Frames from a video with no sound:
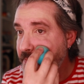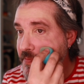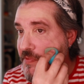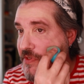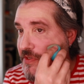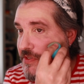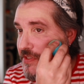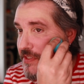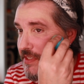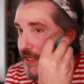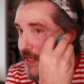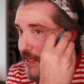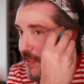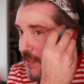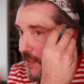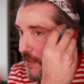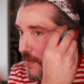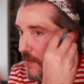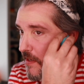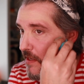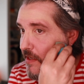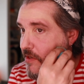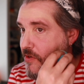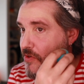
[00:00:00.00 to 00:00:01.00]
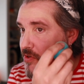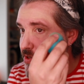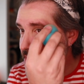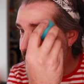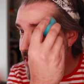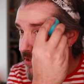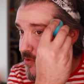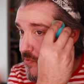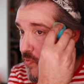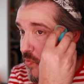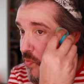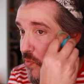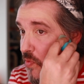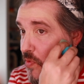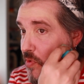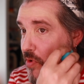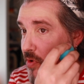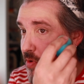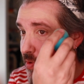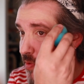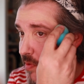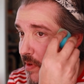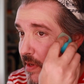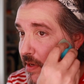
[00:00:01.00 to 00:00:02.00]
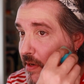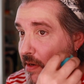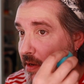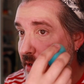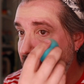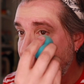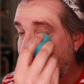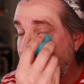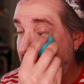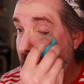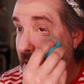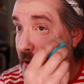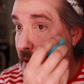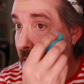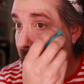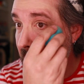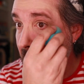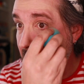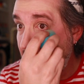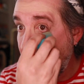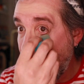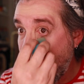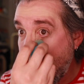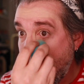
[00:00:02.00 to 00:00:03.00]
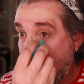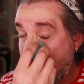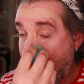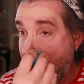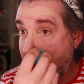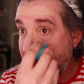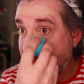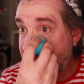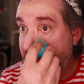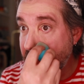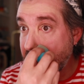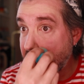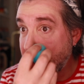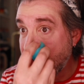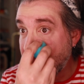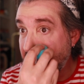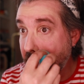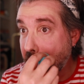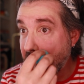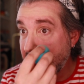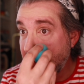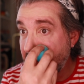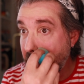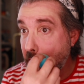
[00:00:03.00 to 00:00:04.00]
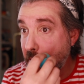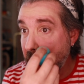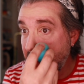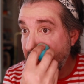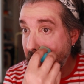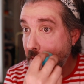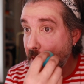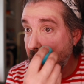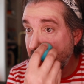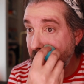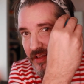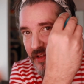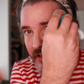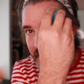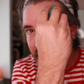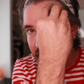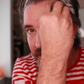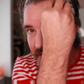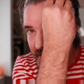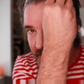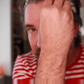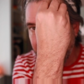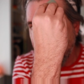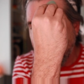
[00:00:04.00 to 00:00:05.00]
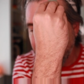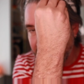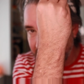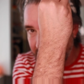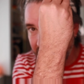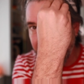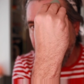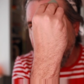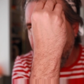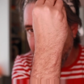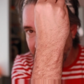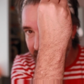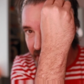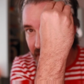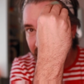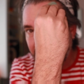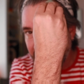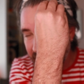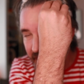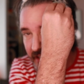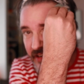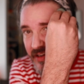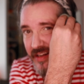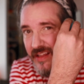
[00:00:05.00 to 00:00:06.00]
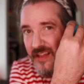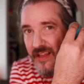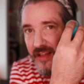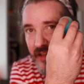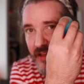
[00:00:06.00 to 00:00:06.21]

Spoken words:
Just take it and just ruin everything into the hairline.